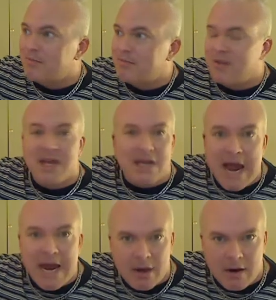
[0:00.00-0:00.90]
think
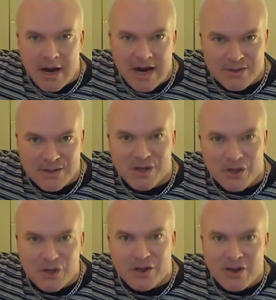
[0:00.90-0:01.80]
Kanger has a
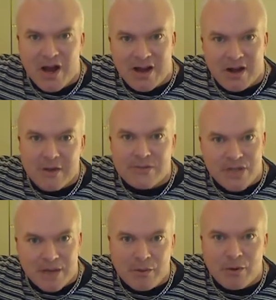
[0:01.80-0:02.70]
good line of
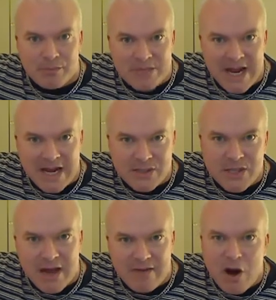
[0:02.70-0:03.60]
sub-ohm tanks
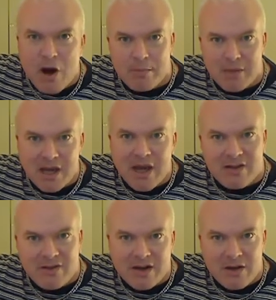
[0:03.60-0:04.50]
that have
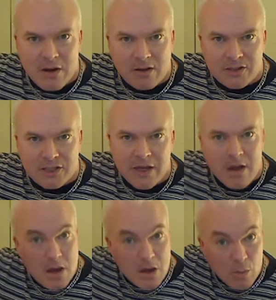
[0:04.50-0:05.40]
RBA technology.
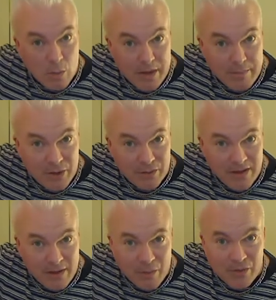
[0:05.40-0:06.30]
Rebuild
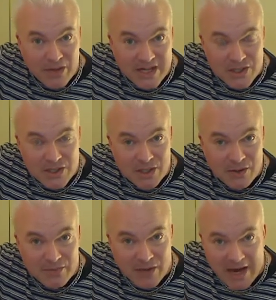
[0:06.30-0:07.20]
them with this
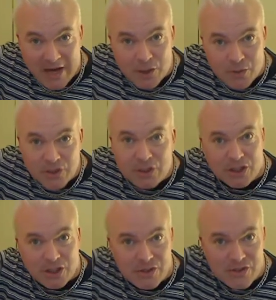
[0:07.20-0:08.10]
too. If Kanger's what you're
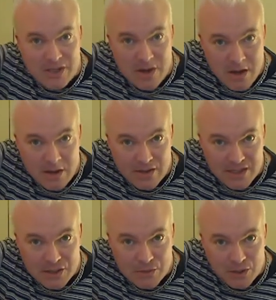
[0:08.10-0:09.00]
using,
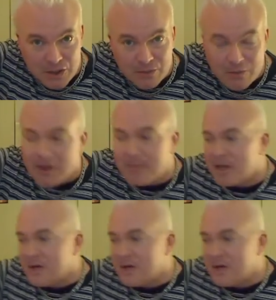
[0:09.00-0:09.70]
this is what you want to be